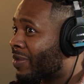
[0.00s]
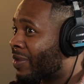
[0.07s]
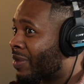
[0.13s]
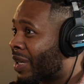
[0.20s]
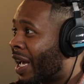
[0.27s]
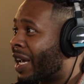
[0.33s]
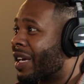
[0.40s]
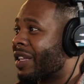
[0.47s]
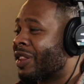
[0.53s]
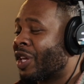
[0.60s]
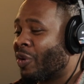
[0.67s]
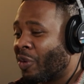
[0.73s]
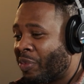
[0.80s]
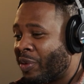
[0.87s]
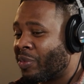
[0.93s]
Like, there
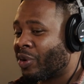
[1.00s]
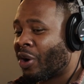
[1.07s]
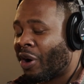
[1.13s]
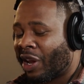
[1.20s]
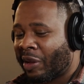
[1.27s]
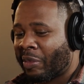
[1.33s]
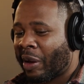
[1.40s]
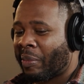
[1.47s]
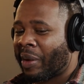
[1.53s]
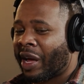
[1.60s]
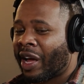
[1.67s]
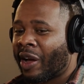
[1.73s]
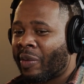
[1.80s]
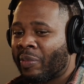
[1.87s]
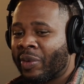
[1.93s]
were people calling my
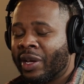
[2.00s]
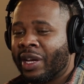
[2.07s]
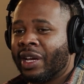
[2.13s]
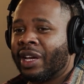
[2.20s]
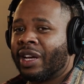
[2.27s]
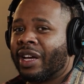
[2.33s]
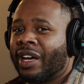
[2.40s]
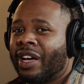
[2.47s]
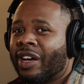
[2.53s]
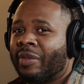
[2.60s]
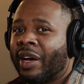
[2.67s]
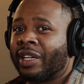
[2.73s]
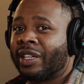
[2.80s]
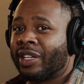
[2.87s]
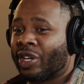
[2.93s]
mom. Um,
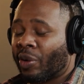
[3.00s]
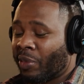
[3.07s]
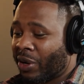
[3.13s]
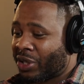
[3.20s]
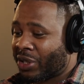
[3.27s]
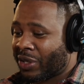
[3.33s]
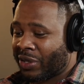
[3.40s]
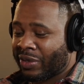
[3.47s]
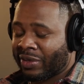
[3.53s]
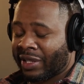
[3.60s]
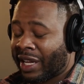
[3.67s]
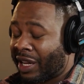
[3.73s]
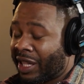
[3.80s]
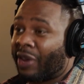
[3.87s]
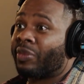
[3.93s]
I did a commercial
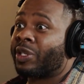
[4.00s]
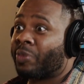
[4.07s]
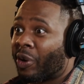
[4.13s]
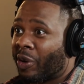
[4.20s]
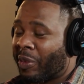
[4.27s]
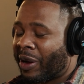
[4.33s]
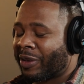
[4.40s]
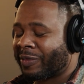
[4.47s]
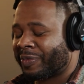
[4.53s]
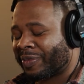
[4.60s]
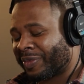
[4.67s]
that, that we spoke about.